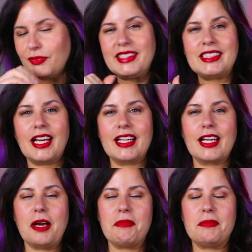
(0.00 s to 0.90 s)
We saw
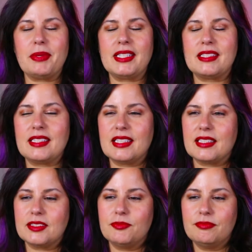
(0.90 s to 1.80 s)
it coming, but
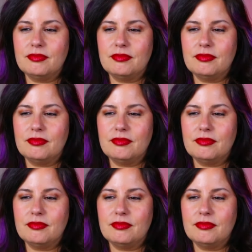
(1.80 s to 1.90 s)
still.